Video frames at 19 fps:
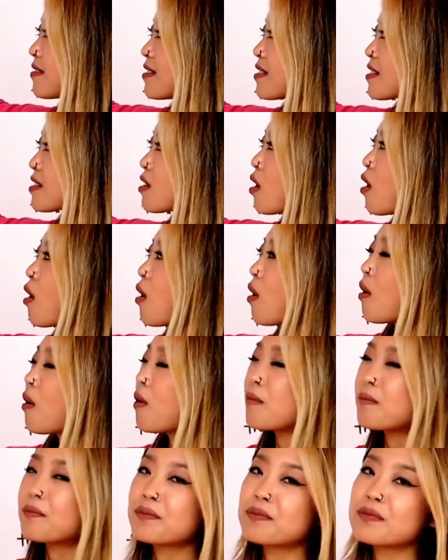
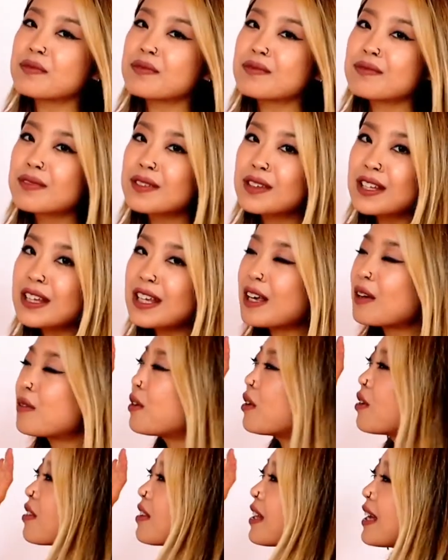So if
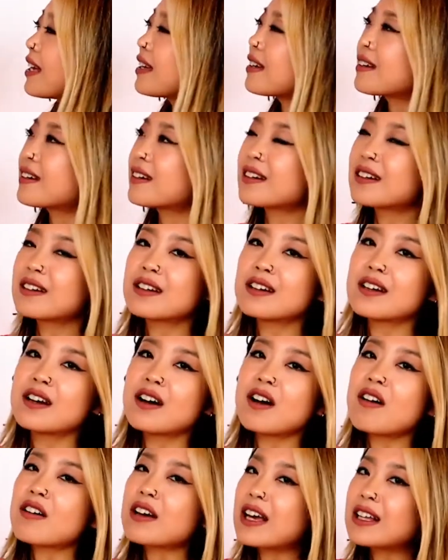you think,
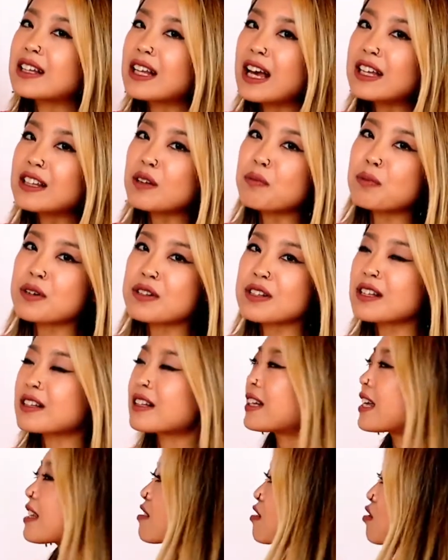okay,
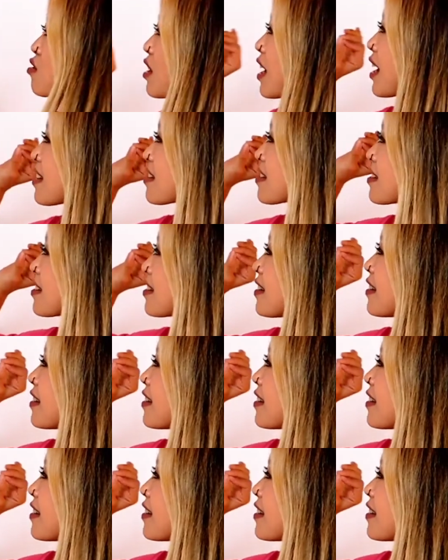90% let's trust